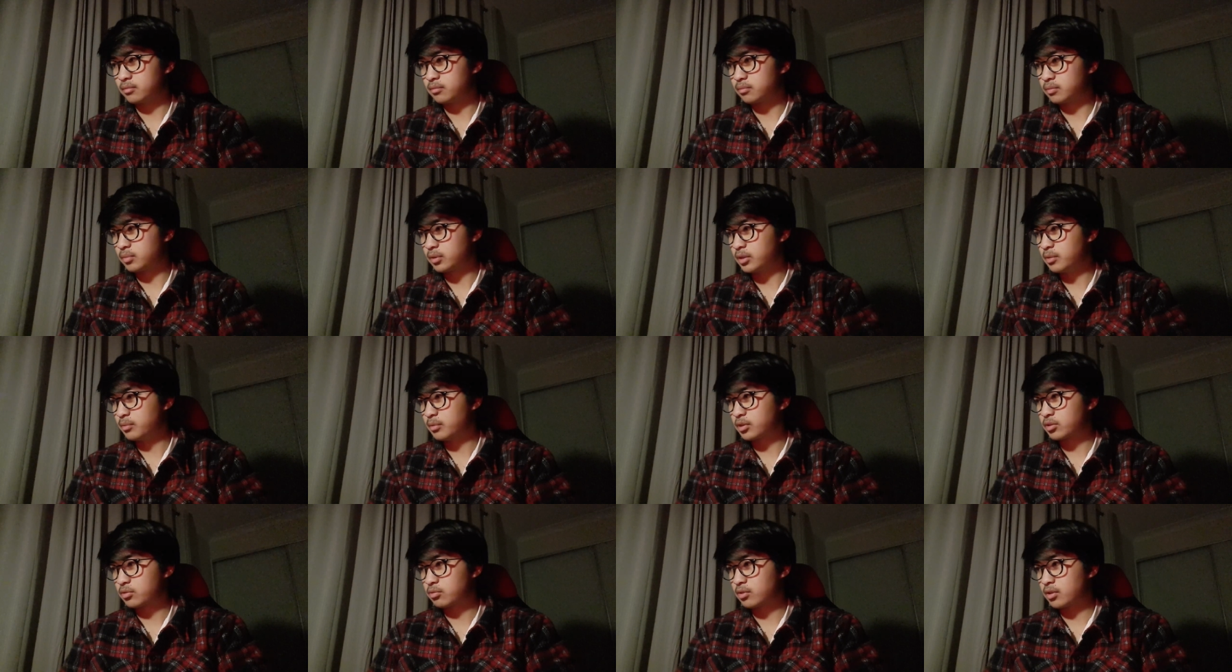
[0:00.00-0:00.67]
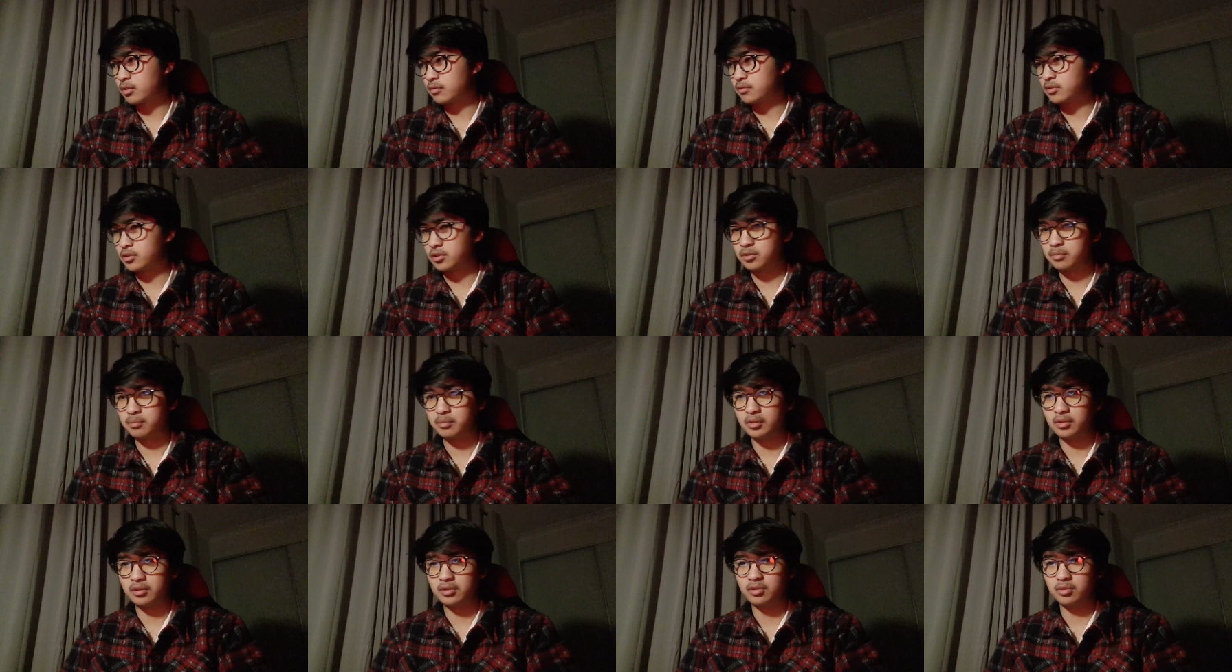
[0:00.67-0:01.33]
pretty much what I've just
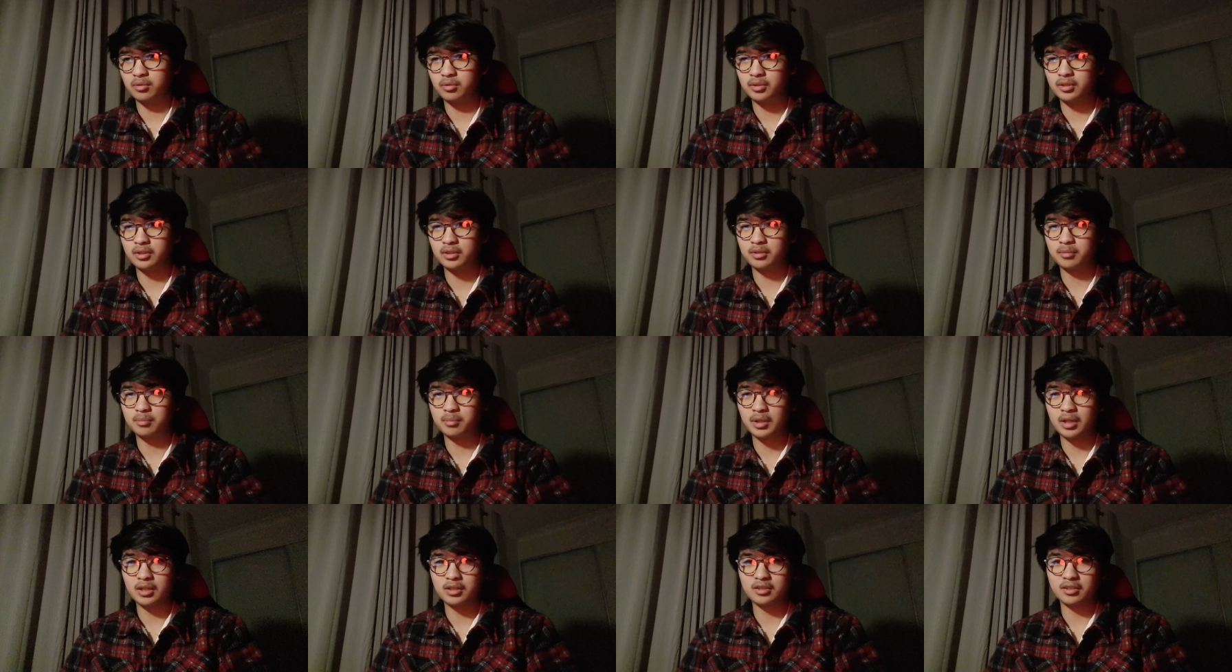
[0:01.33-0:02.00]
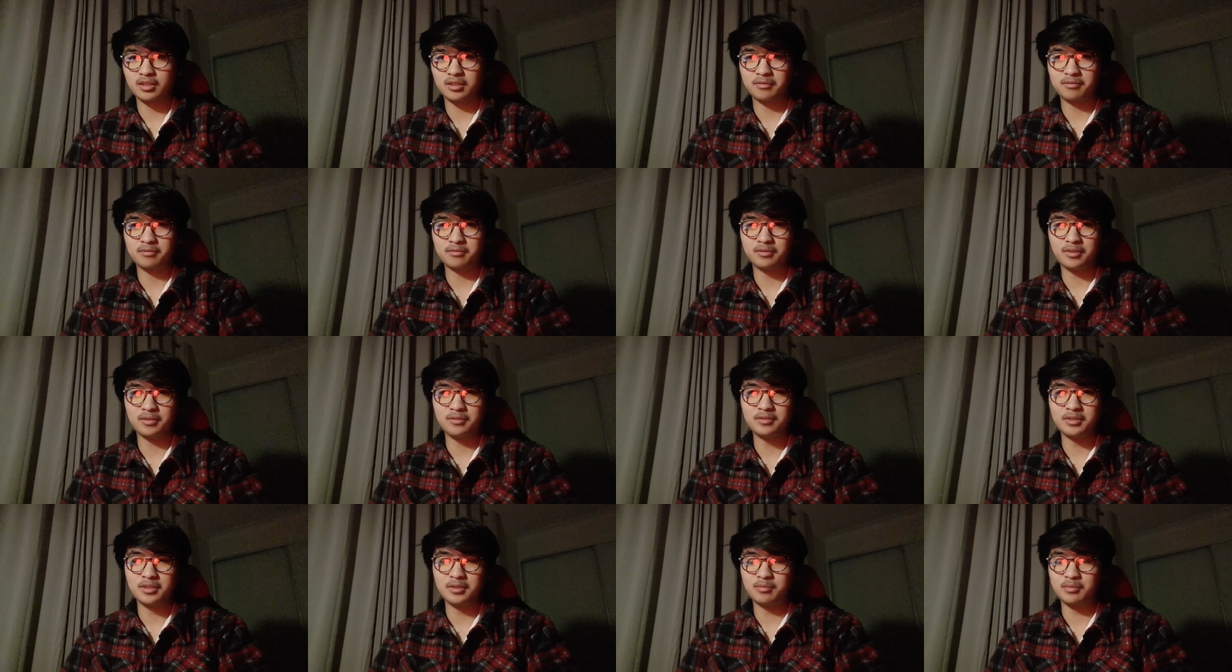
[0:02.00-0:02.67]
been doing the past like
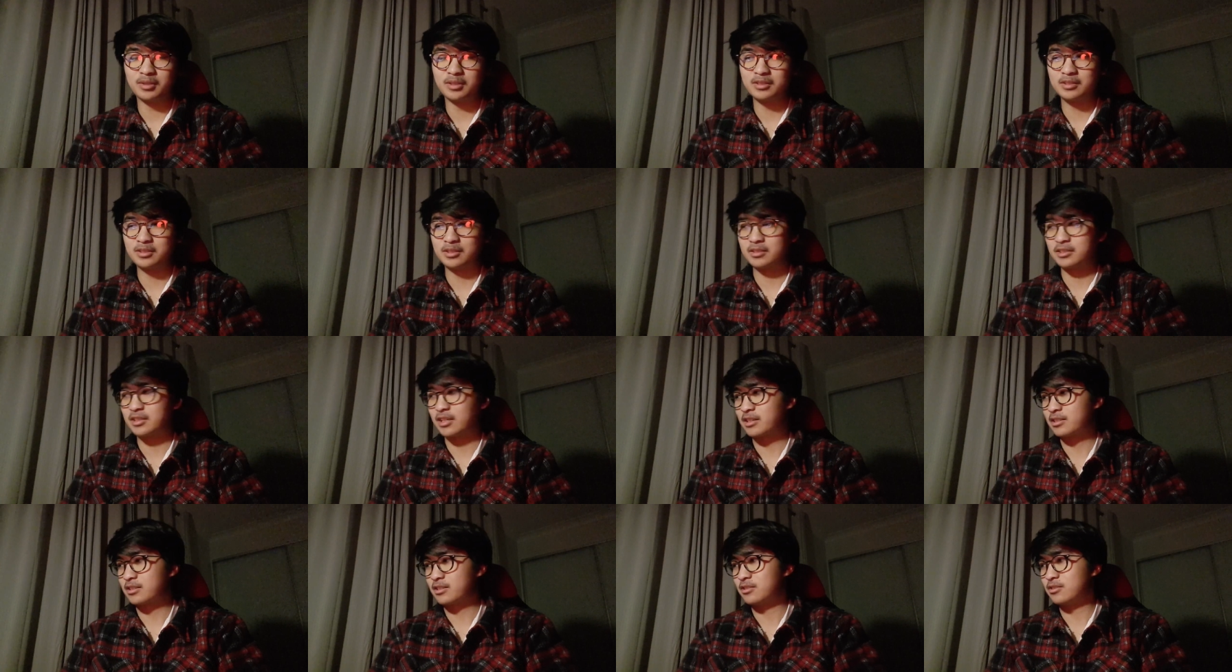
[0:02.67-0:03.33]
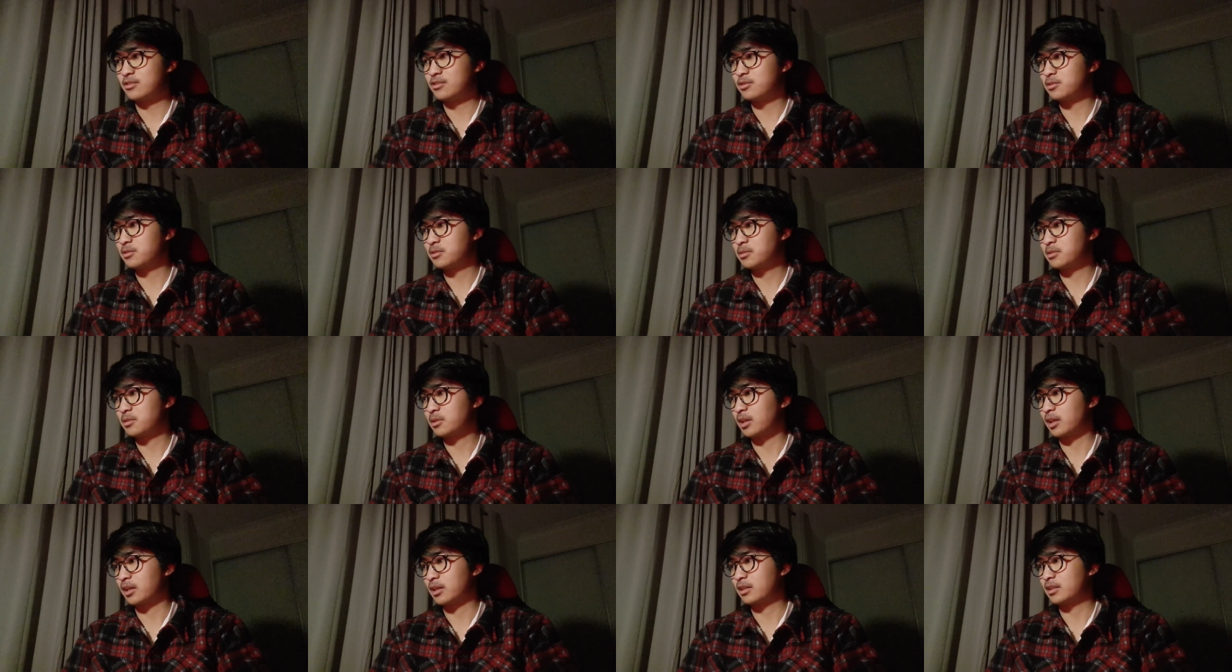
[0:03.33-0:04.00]
15 minutes is actually just
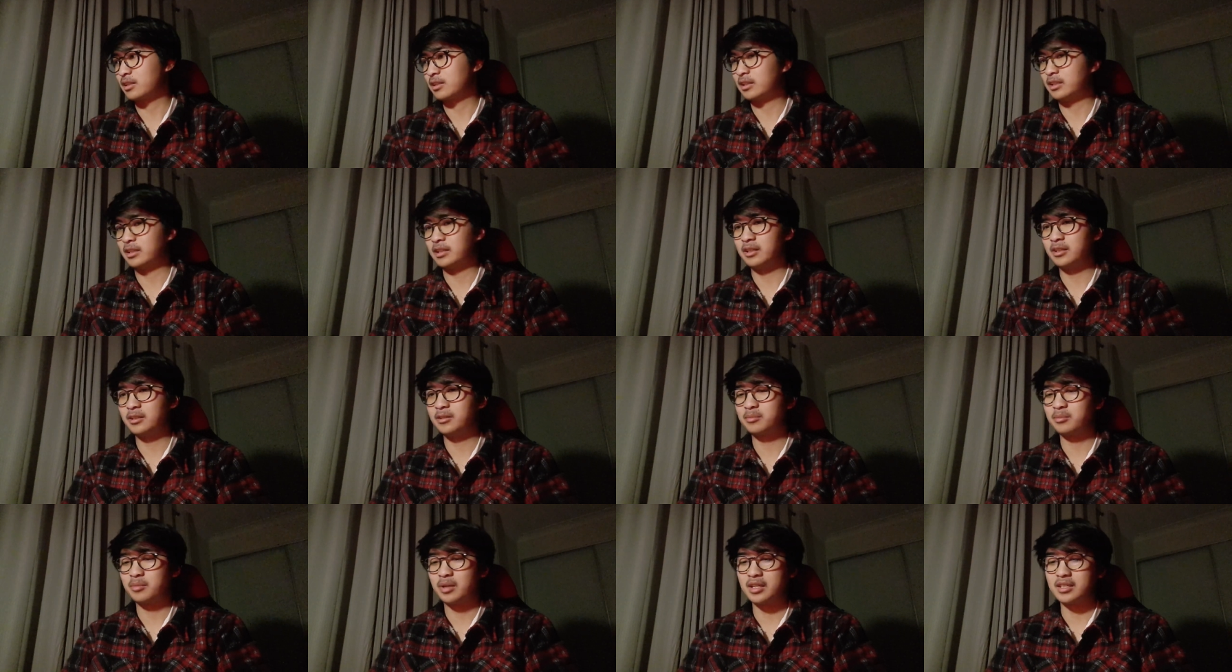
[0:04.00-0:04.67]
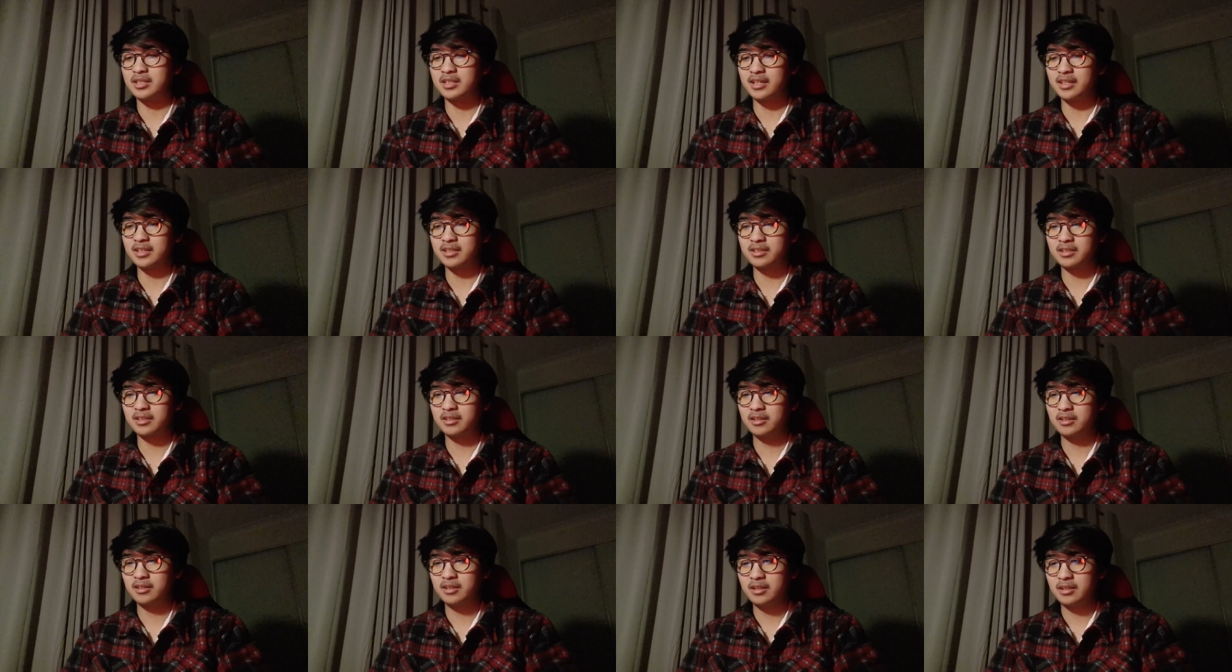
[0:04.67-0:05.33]
like cleaning up my desk